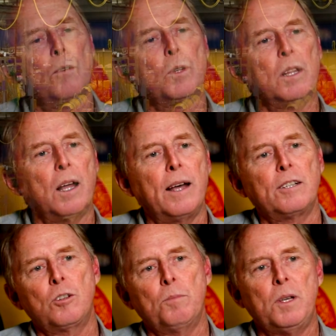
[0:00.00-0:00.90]
would
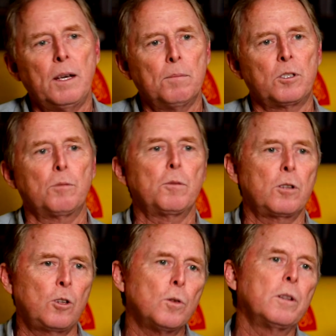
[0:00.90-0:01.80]
like to be able to
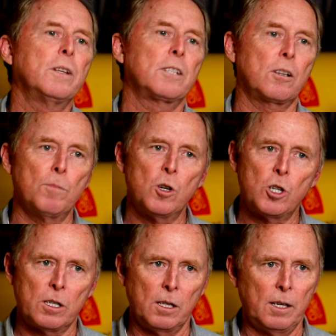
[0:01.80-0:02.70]
procure this
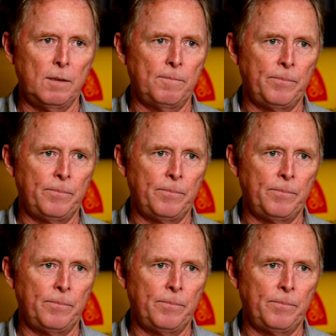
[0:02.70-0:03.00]
commercially.